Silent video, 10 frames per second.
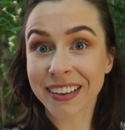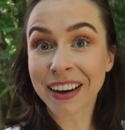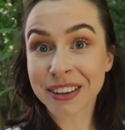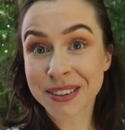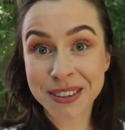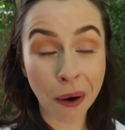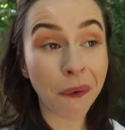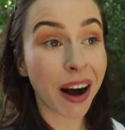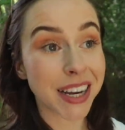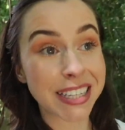That is
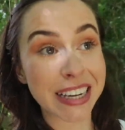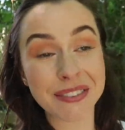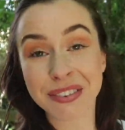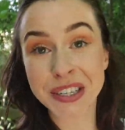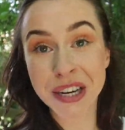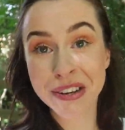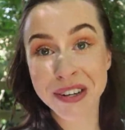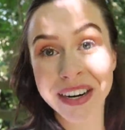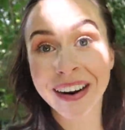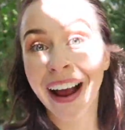so ideal for
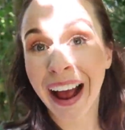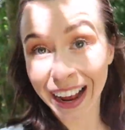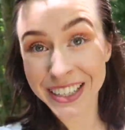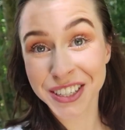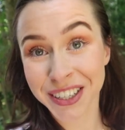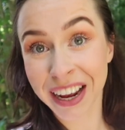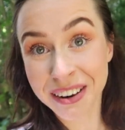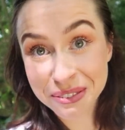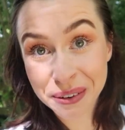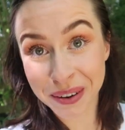children and
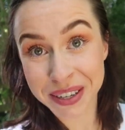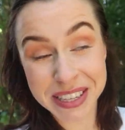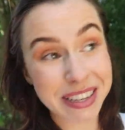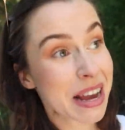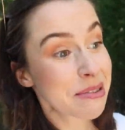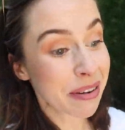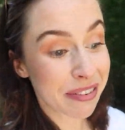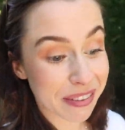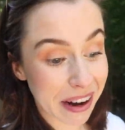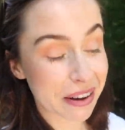Sinead, of course. But
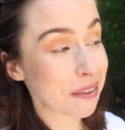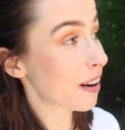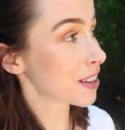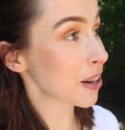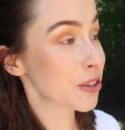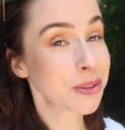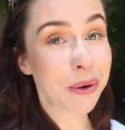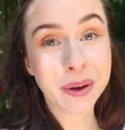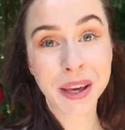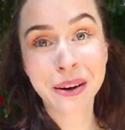fairy walks are
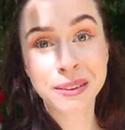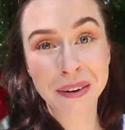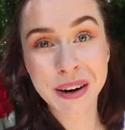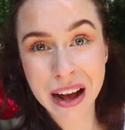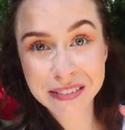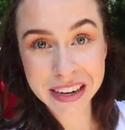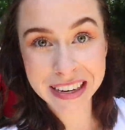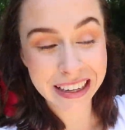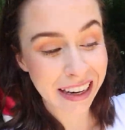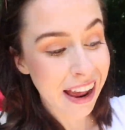so cute. They're gonna have like
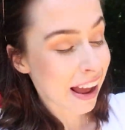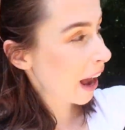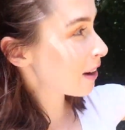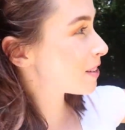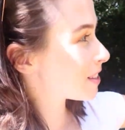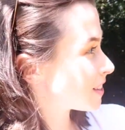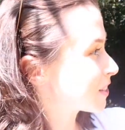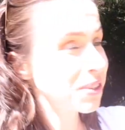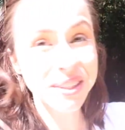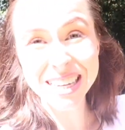little houses in
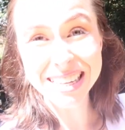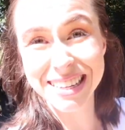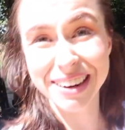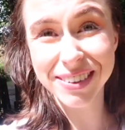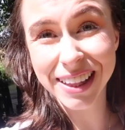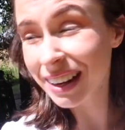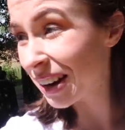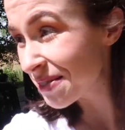the trees and everything.